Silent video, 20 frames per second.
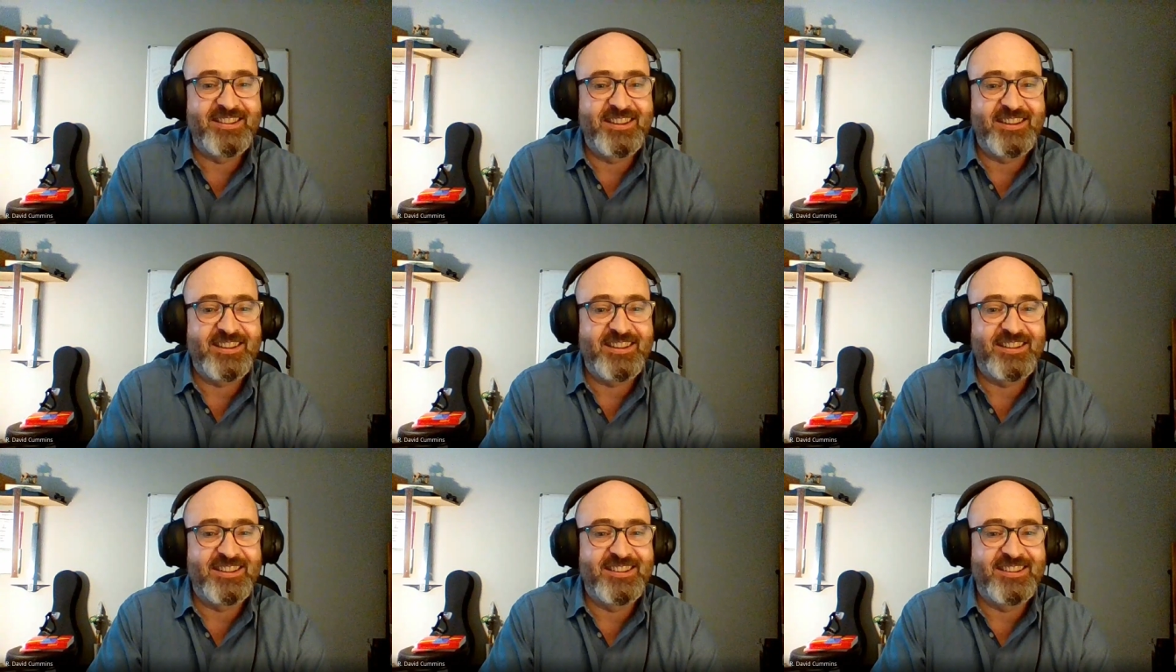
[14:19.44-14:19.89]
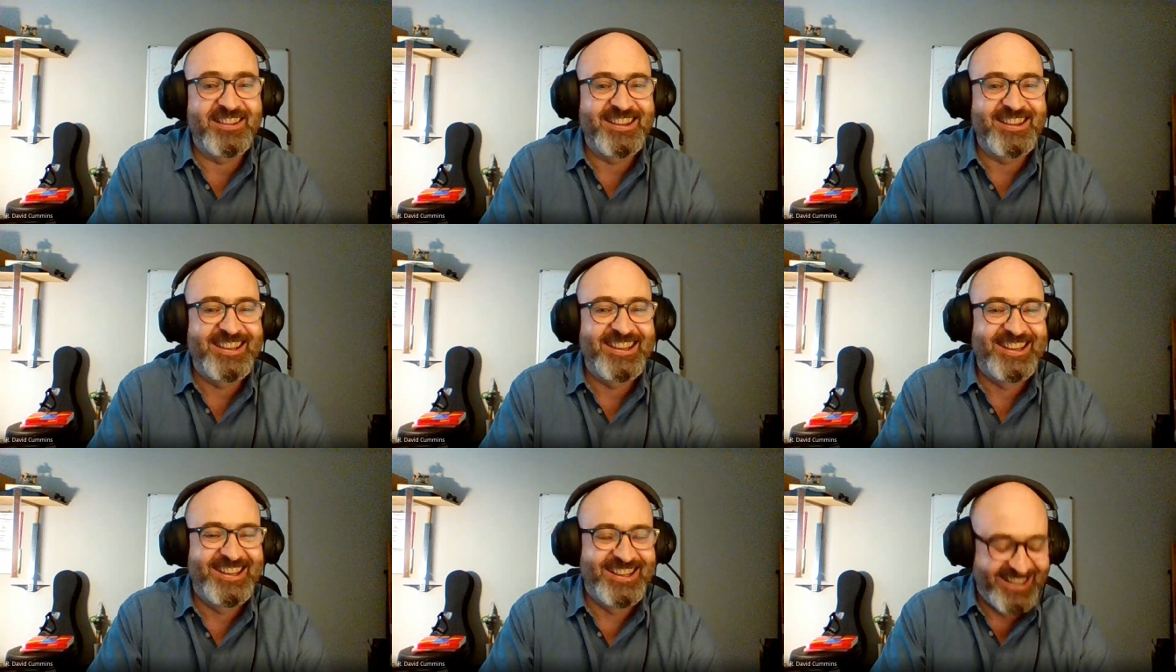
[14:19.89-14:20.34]
that can
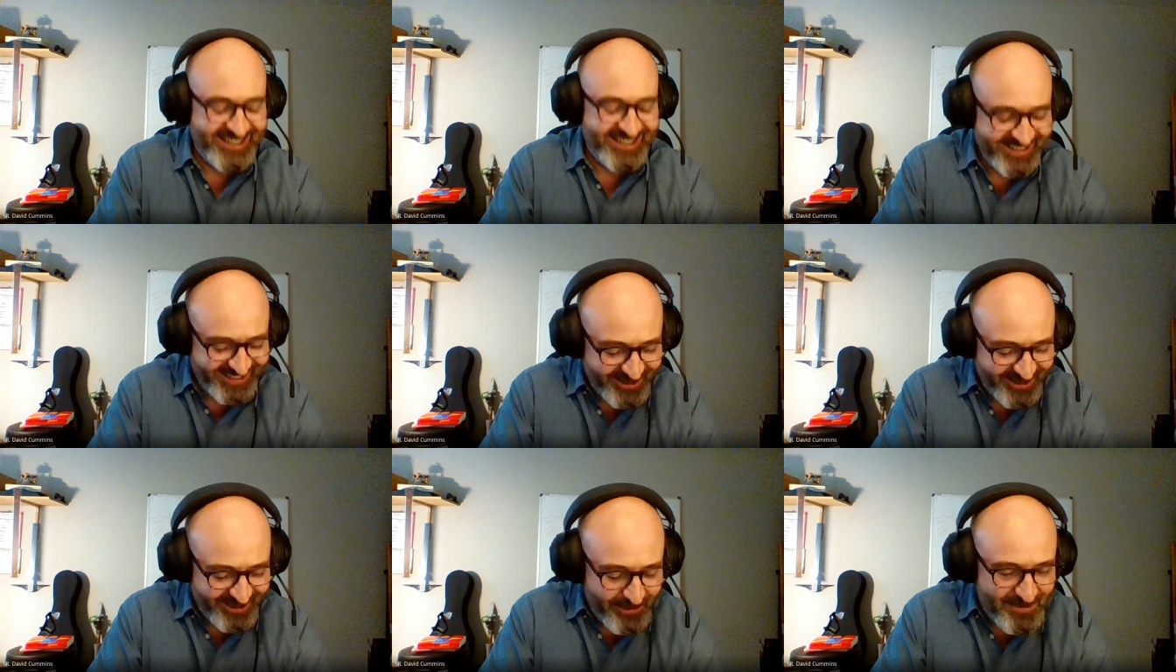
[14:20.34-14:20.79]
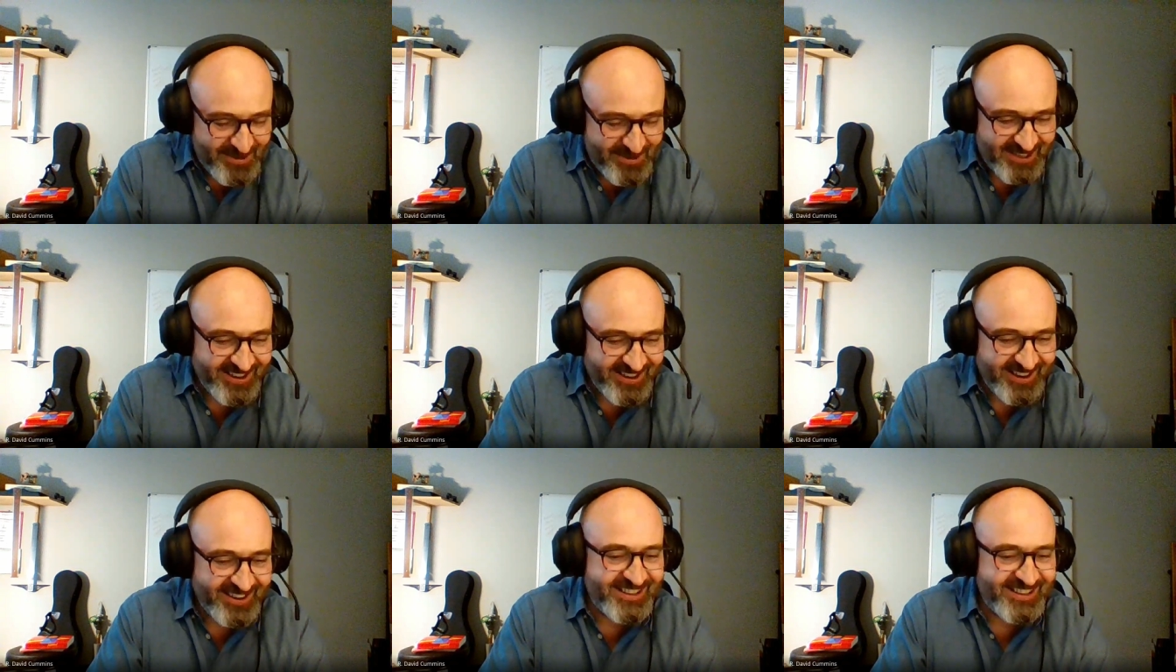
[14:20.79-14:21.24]
help a
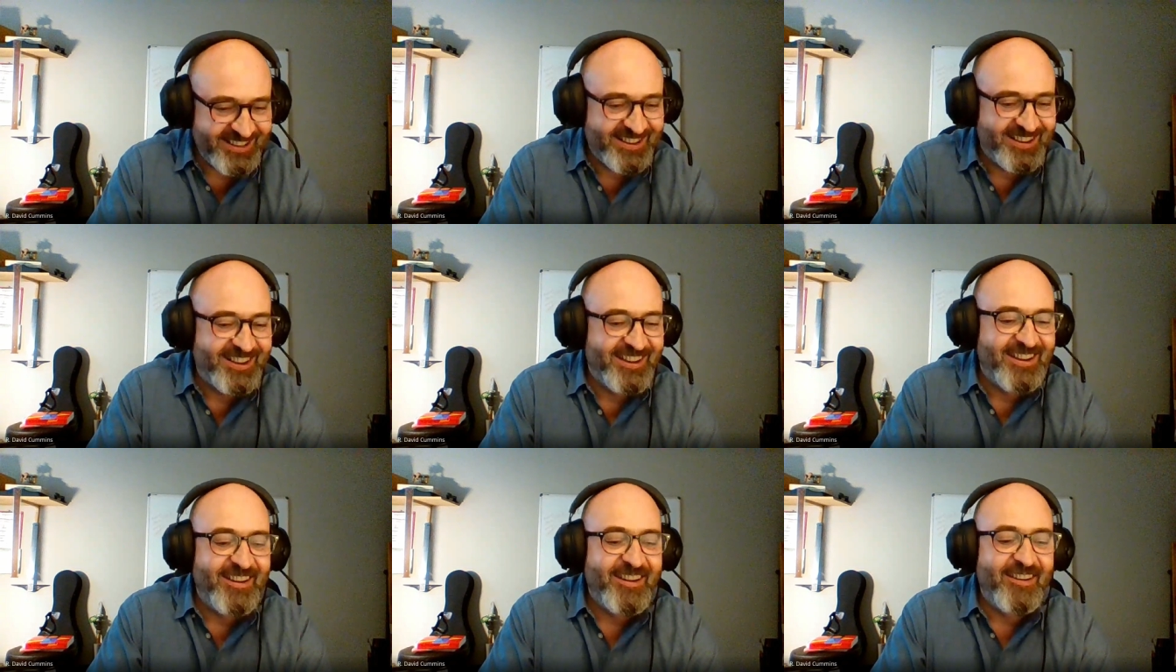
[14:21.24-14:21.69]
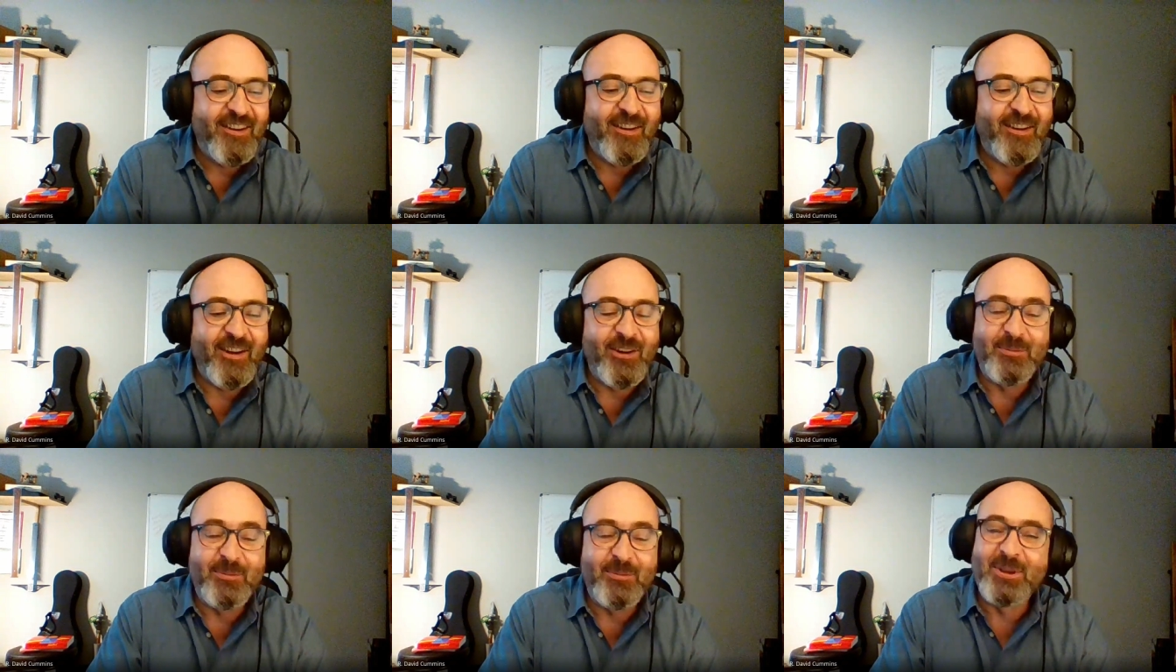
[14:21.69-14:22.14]
lot
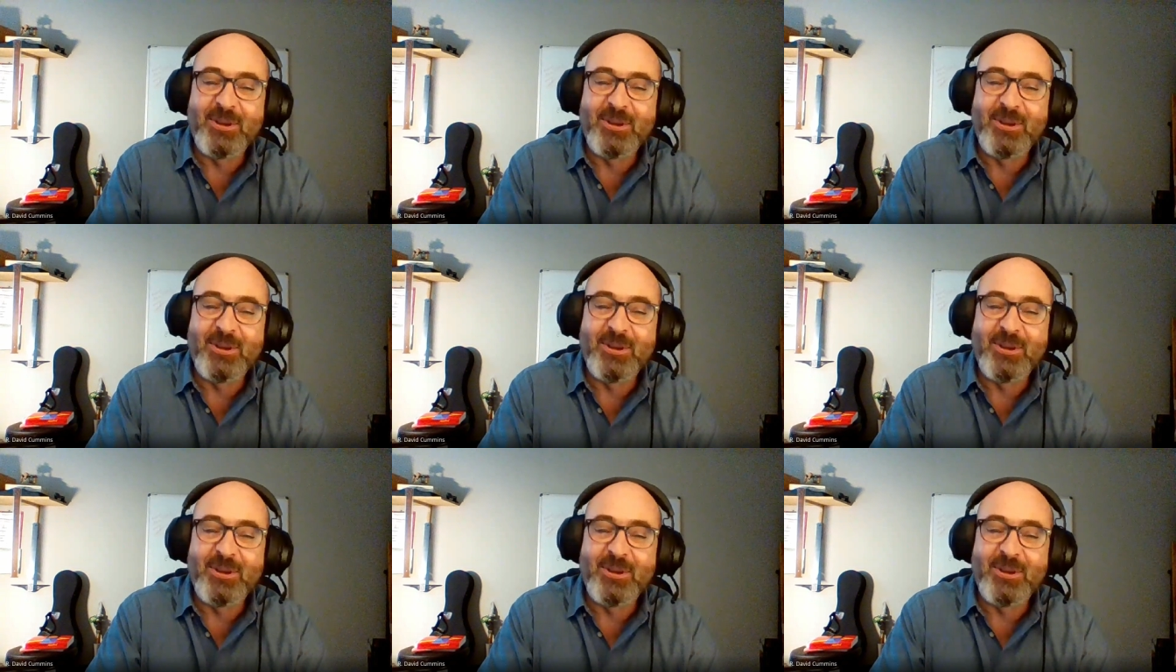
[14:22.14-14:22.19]
of